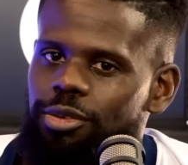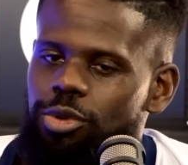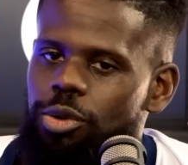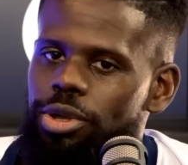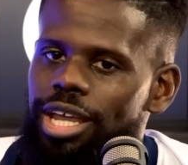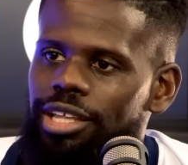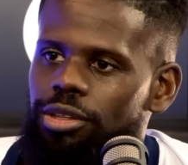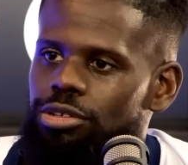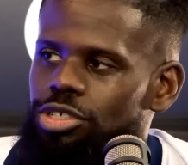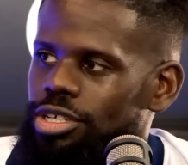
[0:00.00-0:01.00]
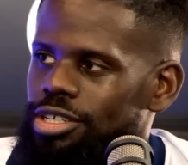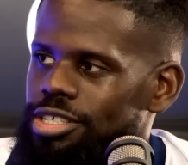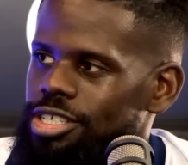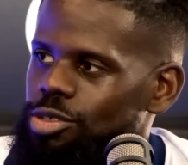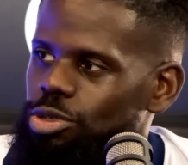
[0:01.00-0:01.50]
when we had those
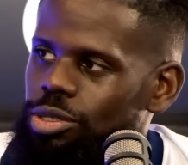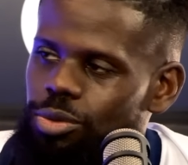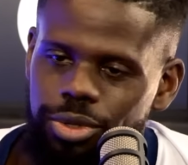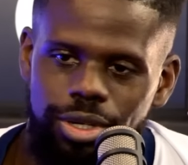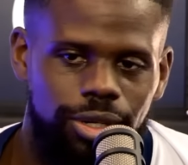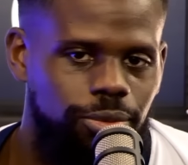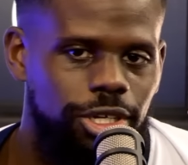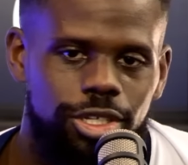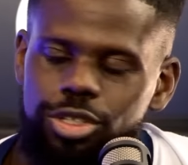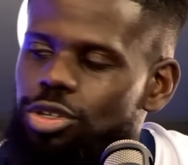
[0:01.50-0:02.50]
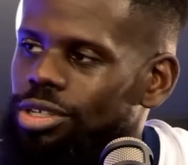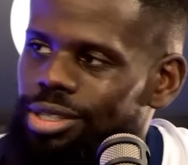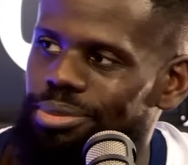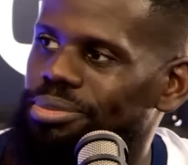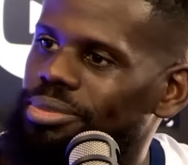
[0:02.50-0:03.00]
chances, Kane we, Son. we just took
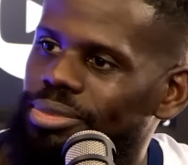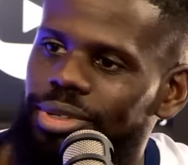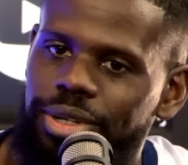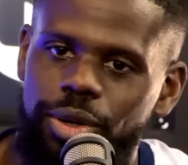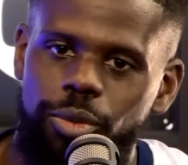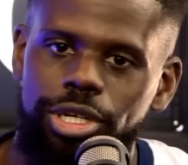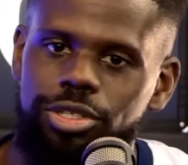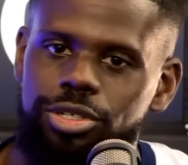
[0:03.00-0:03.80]
them. Kane and Son. We